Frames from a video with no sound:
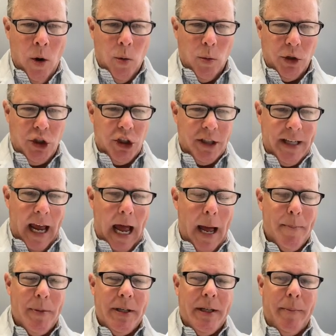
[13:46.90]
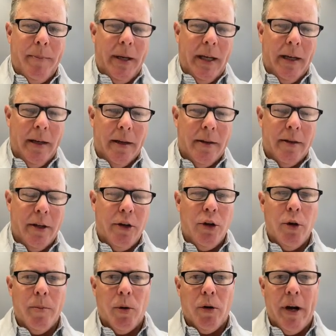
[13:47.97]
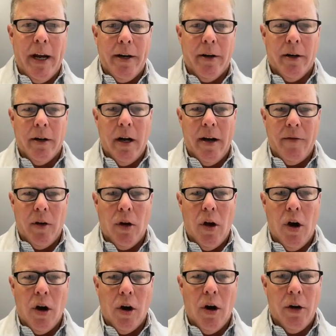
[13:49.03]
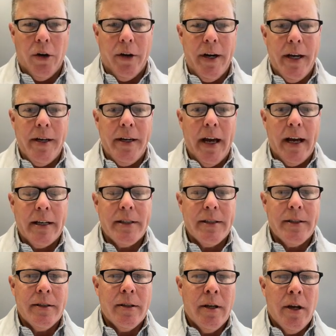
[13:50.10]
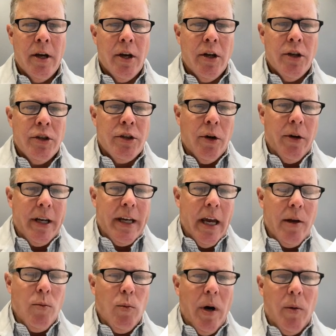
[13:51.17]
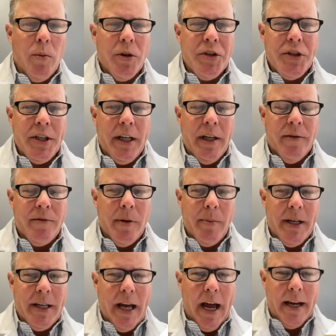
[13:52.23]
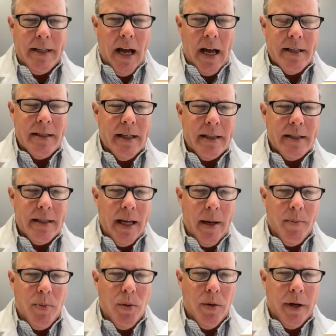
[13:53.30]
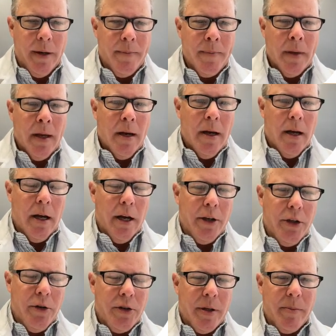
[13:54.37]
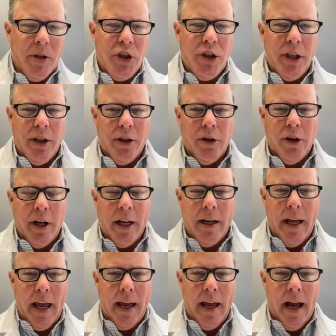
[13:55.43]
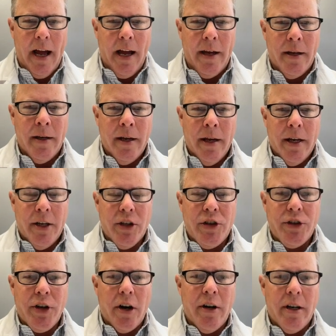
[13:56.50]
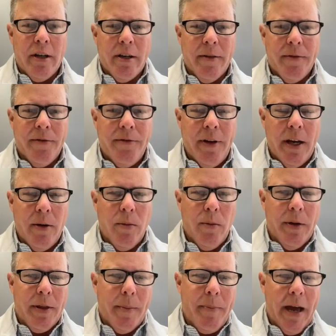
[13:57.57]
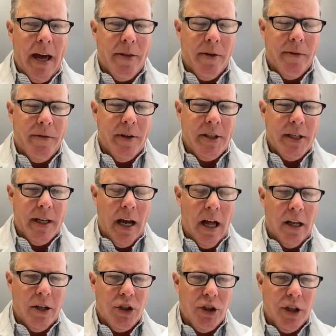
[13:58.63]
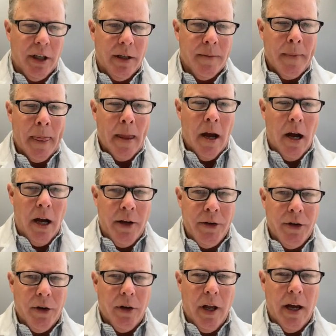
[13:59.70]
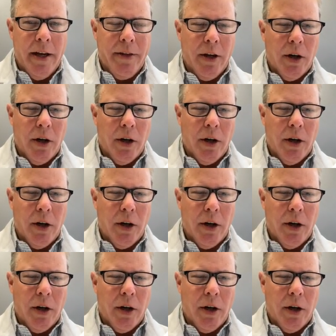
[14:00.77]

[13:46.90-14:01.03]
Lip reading: which just happen to be the numerator of the long hauler index. So again, what we're seeing from a diagnostic standpoint using machine learning and AI is starting to fit with the pathophysiology underlying